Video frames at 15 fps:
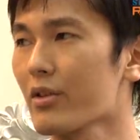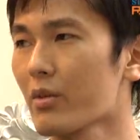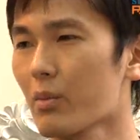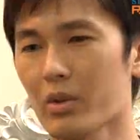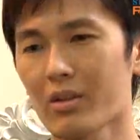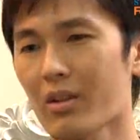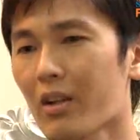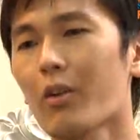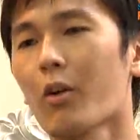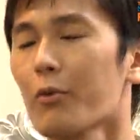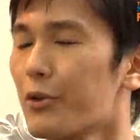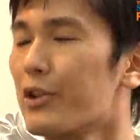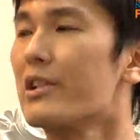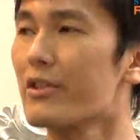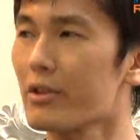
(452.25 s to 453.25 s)
We started off
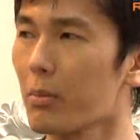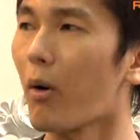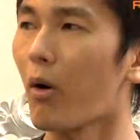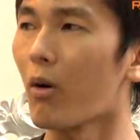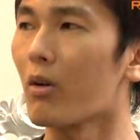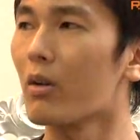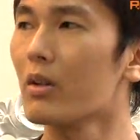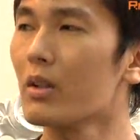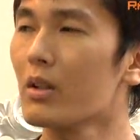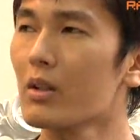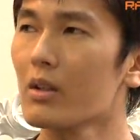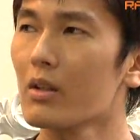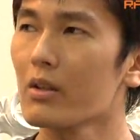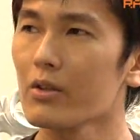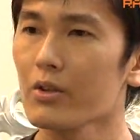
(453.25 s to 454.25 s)
really small.
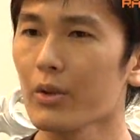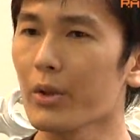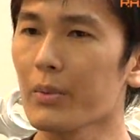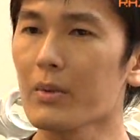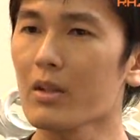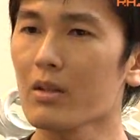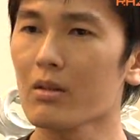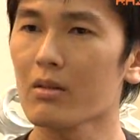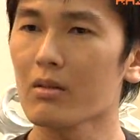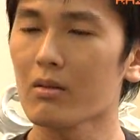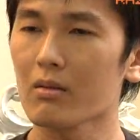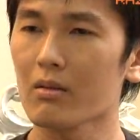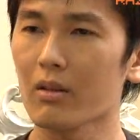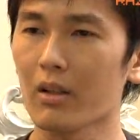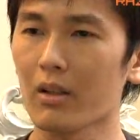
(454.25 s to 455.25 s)
So I mean,
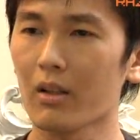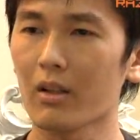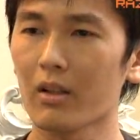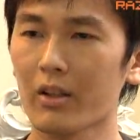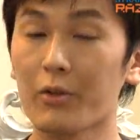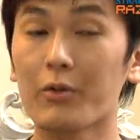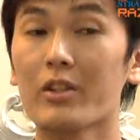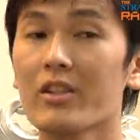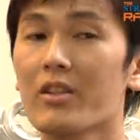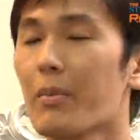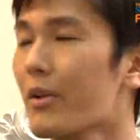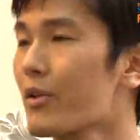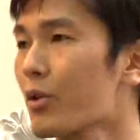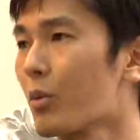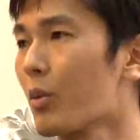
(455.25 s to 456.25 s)
it really
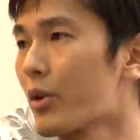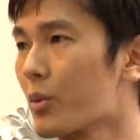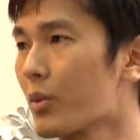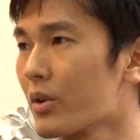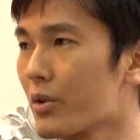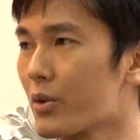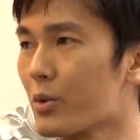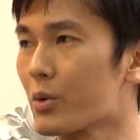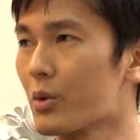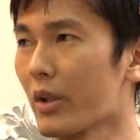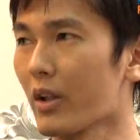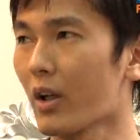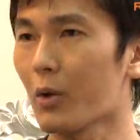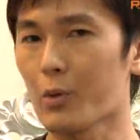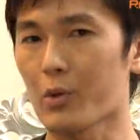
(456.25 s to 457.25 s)
depends on what you want to do and
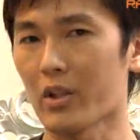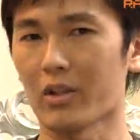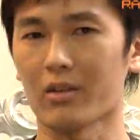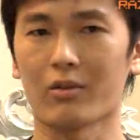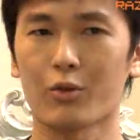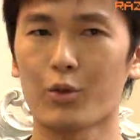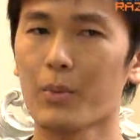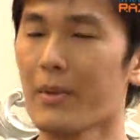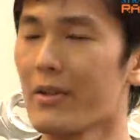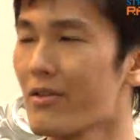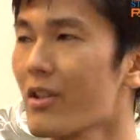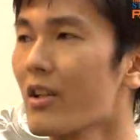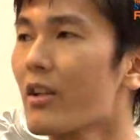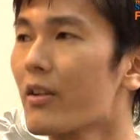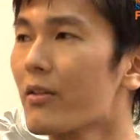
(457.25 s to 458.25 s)
how you can trim and
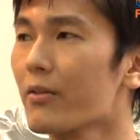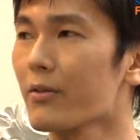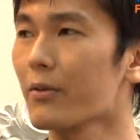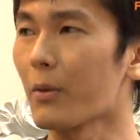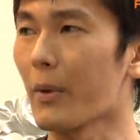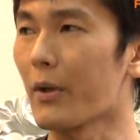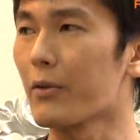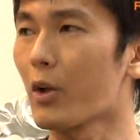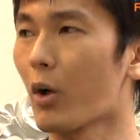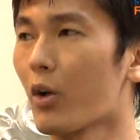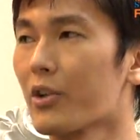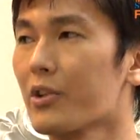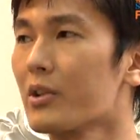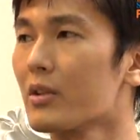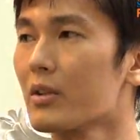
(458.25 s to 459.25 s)
save from every
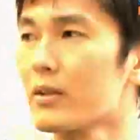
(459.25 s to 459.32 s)
corner.